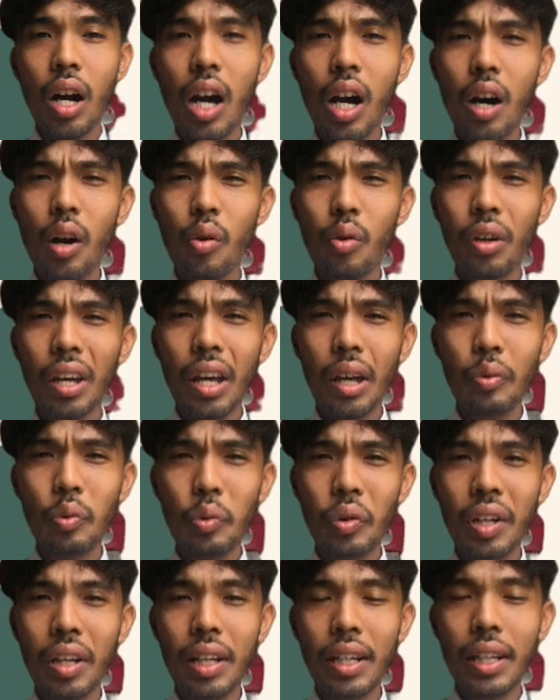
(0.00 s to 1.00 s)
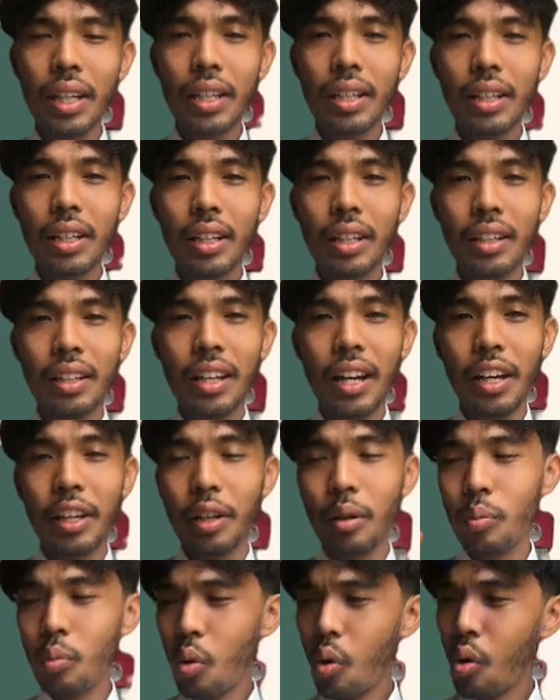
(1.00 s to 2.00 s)
how can we relate a
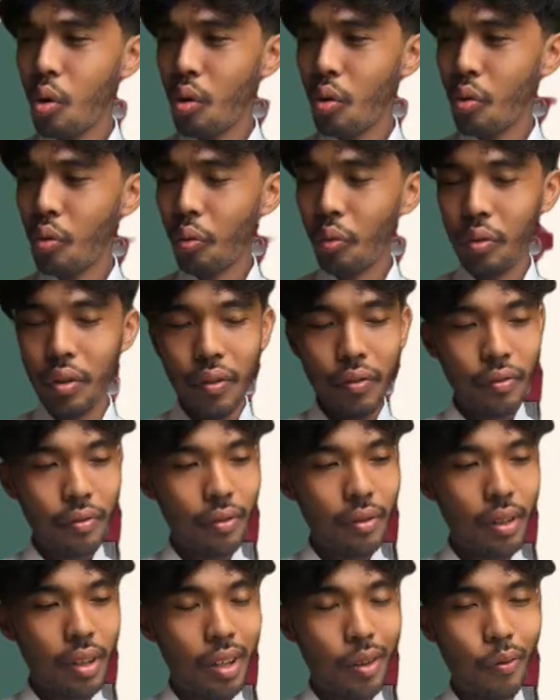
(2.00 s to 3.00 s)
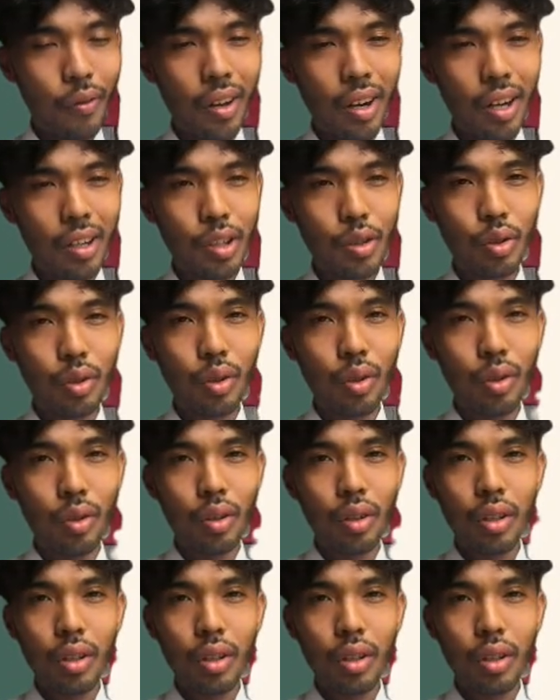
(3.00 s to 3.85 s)
dynamo with Faraday's law?